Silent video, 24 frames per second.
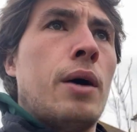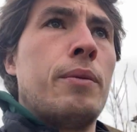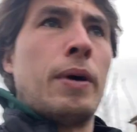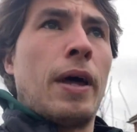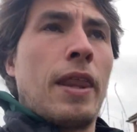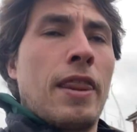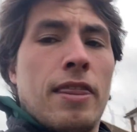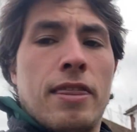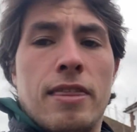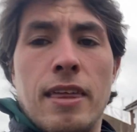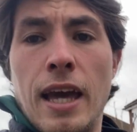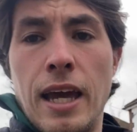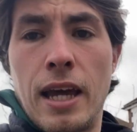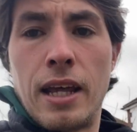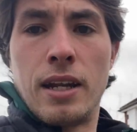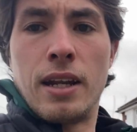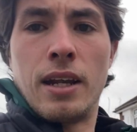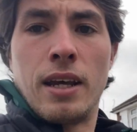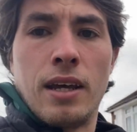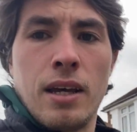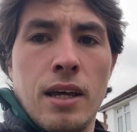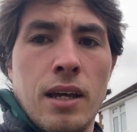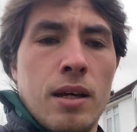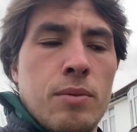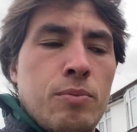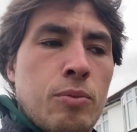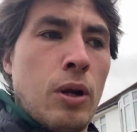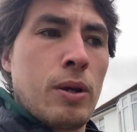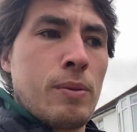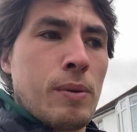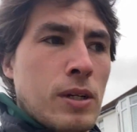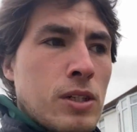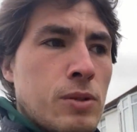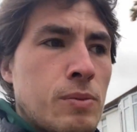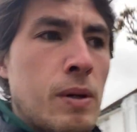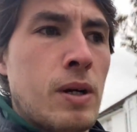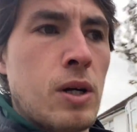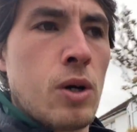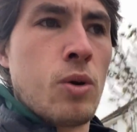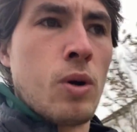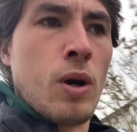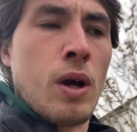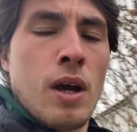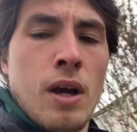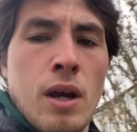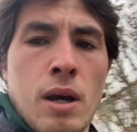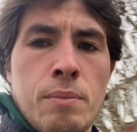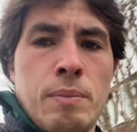and then pretty much
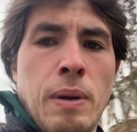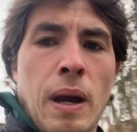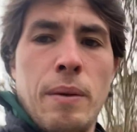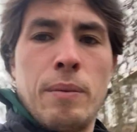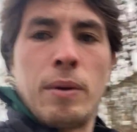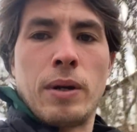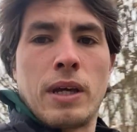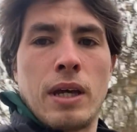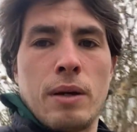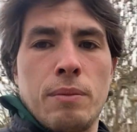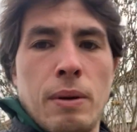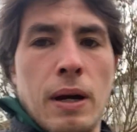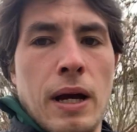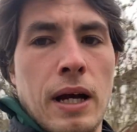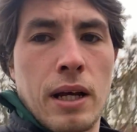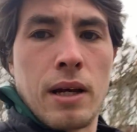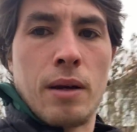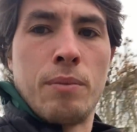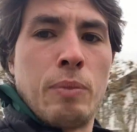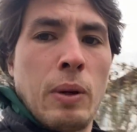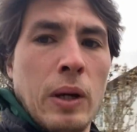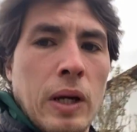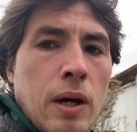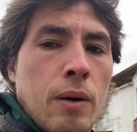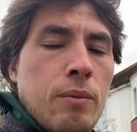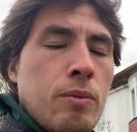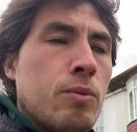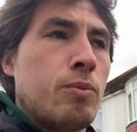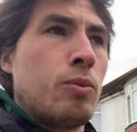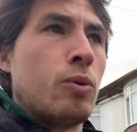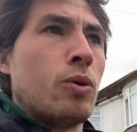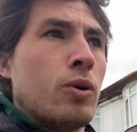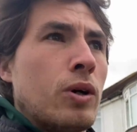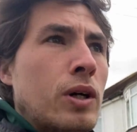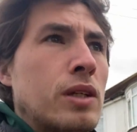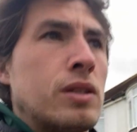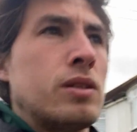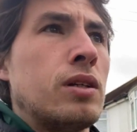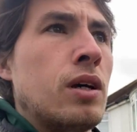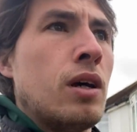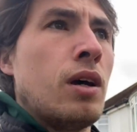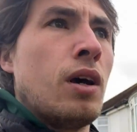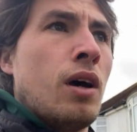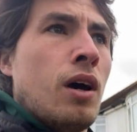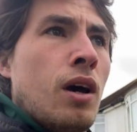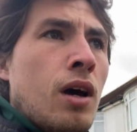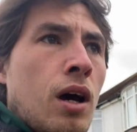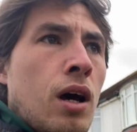pack my kit bag and pick up the boys.
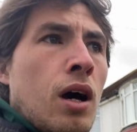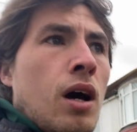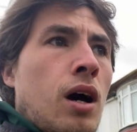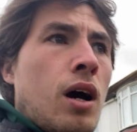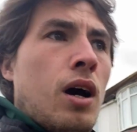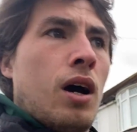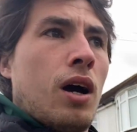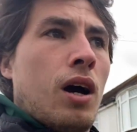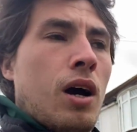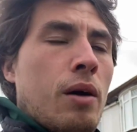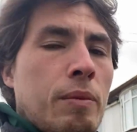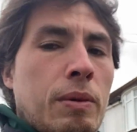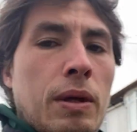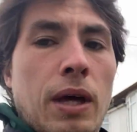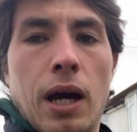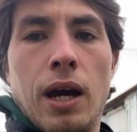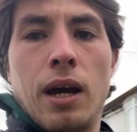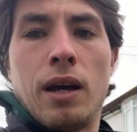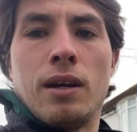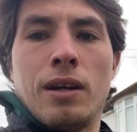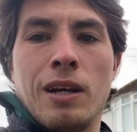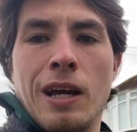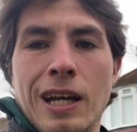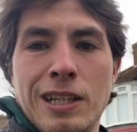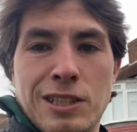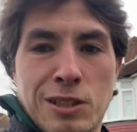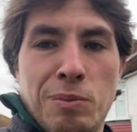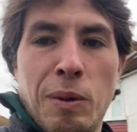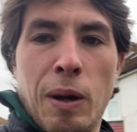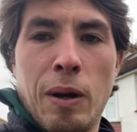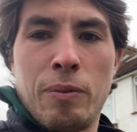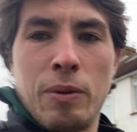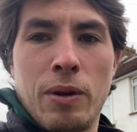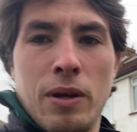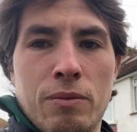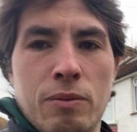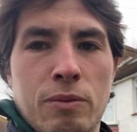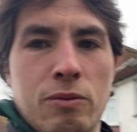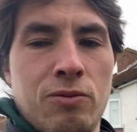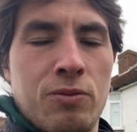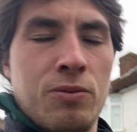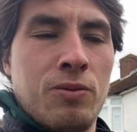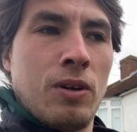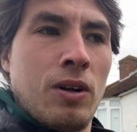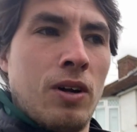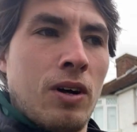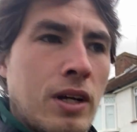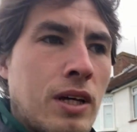It's about being
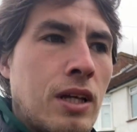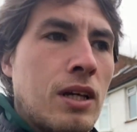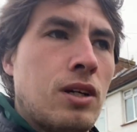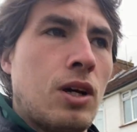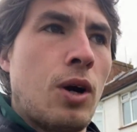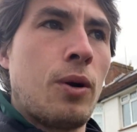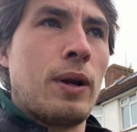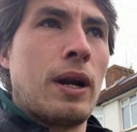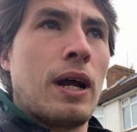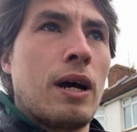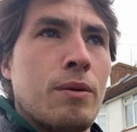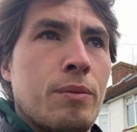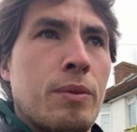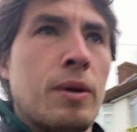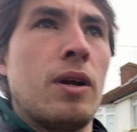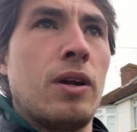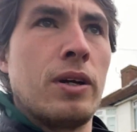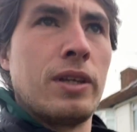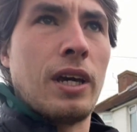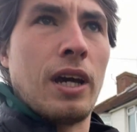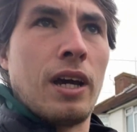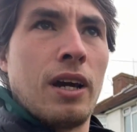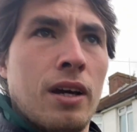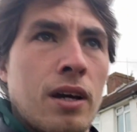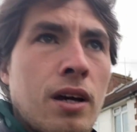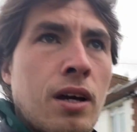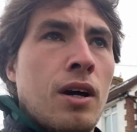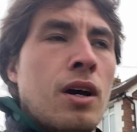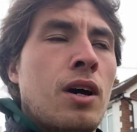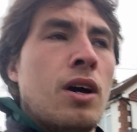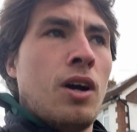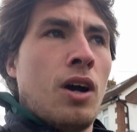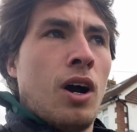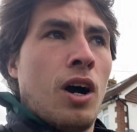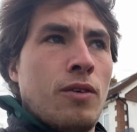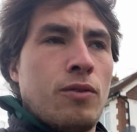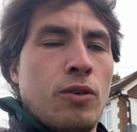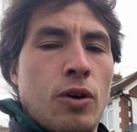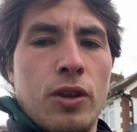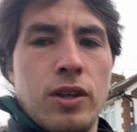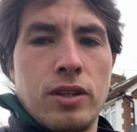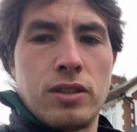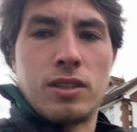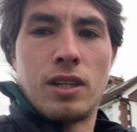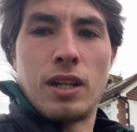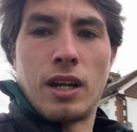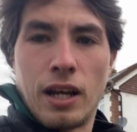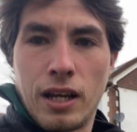like going out and being like, I've got
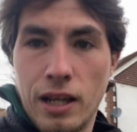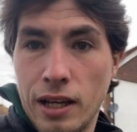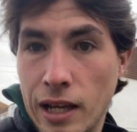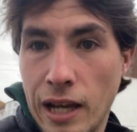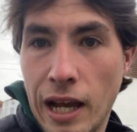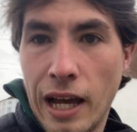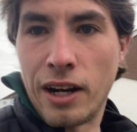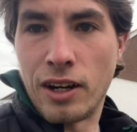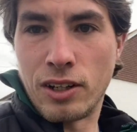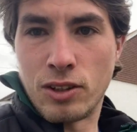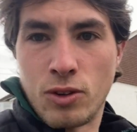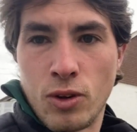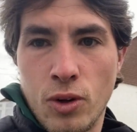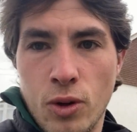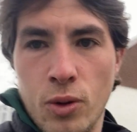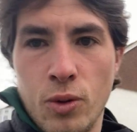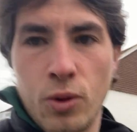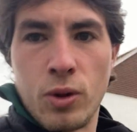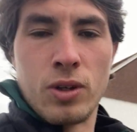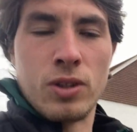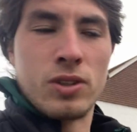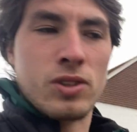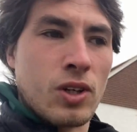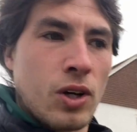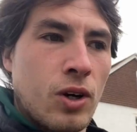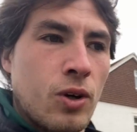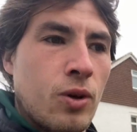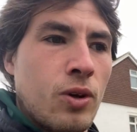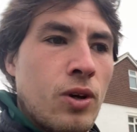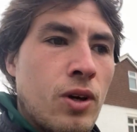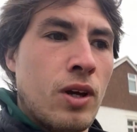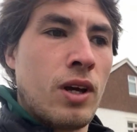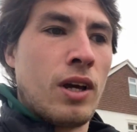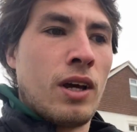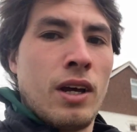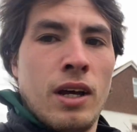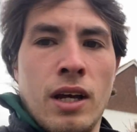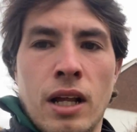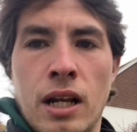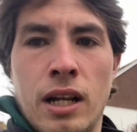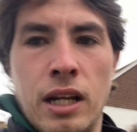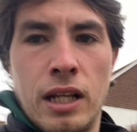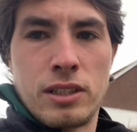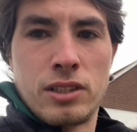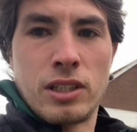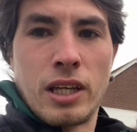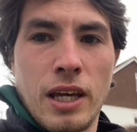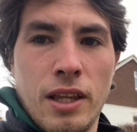this today, and I do. So
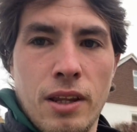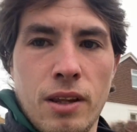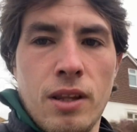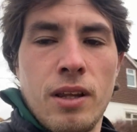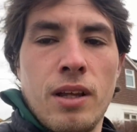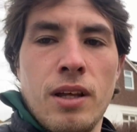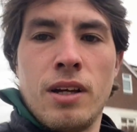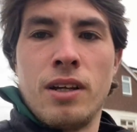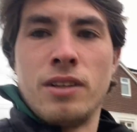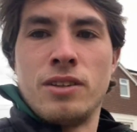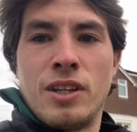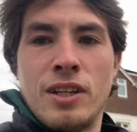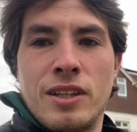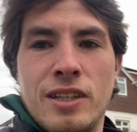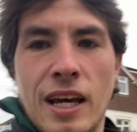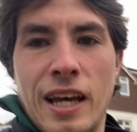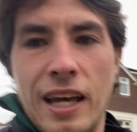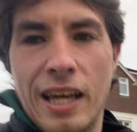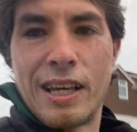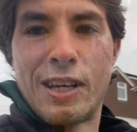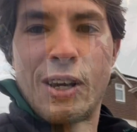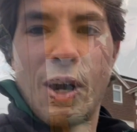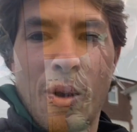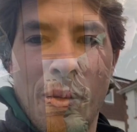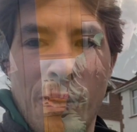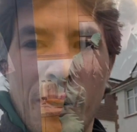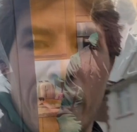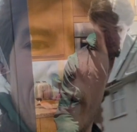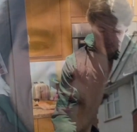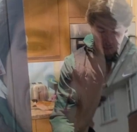let's get the day going.